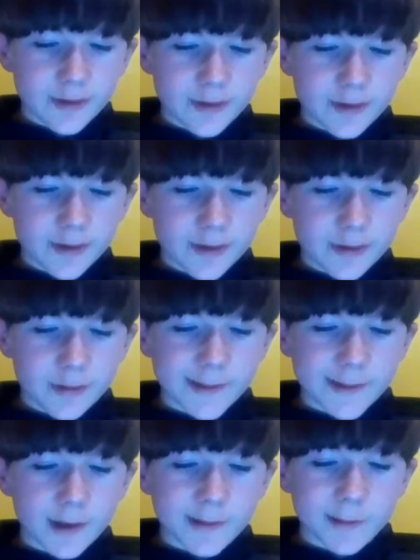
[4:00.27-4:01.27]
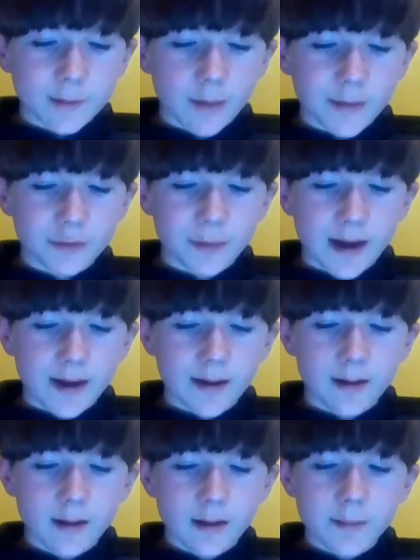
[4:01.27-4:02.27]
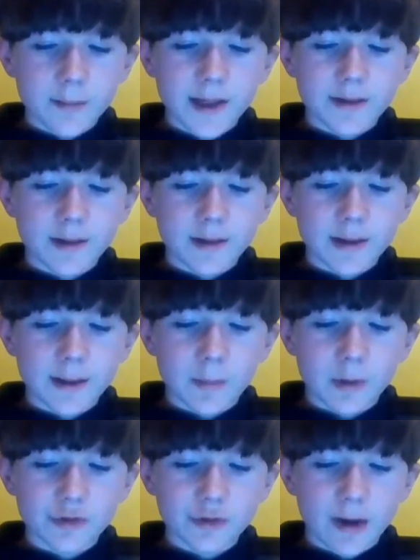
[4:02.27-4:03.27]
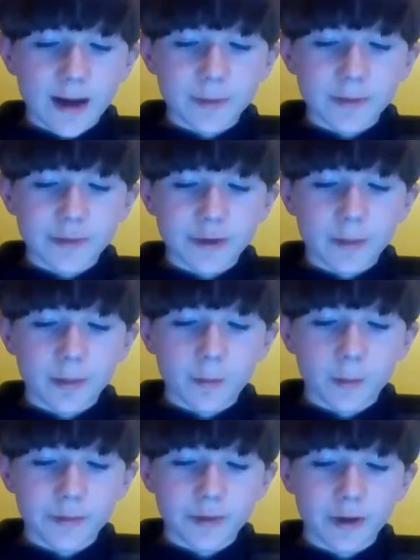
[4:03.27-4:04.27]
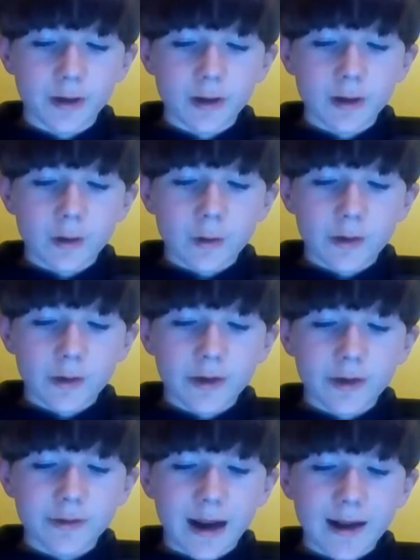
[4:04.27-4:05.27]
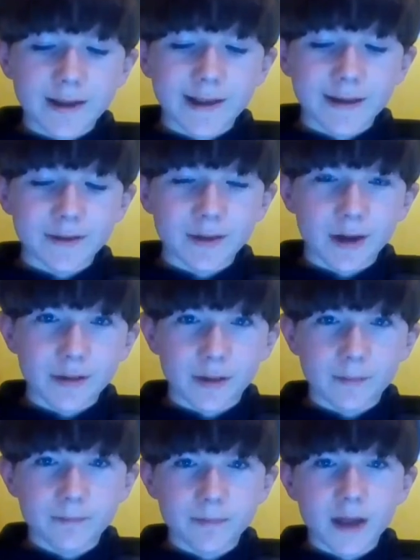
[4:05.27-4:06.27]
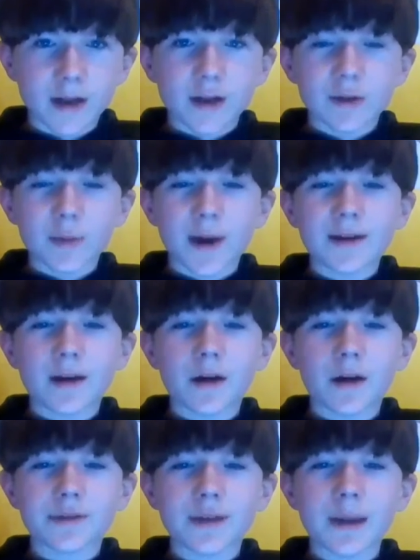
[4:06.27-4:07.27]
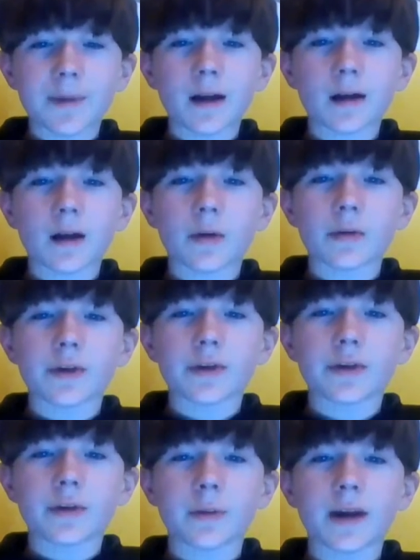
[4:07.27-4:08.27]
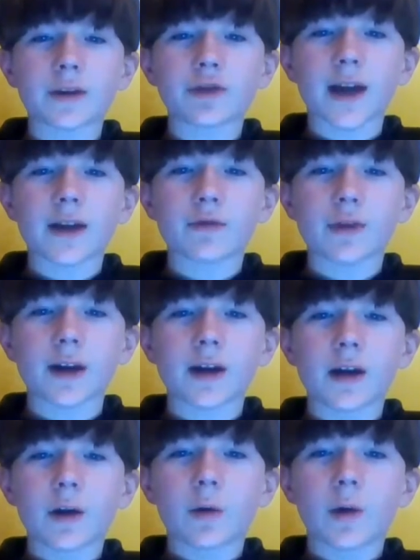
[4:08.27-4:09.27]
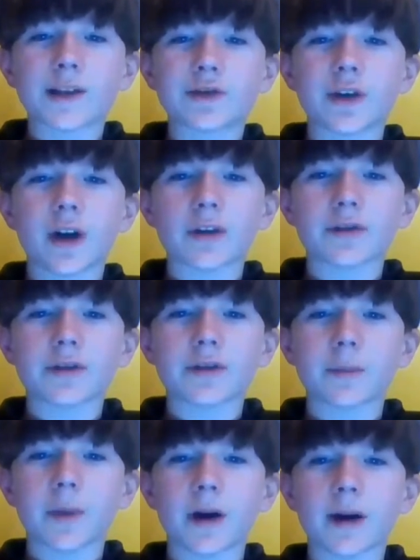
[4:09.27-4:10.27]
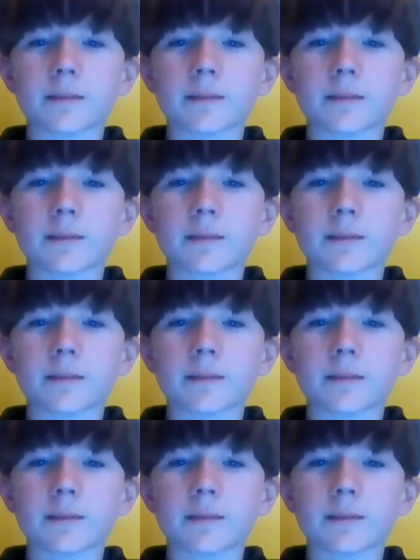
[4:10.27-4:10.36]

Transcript: into a disposable rubbish bag, and immediately wash your hands with soap and water or use a hand sanitizer. Dwayne Hards, MK Local News, Norwegian UK3. Question answered by.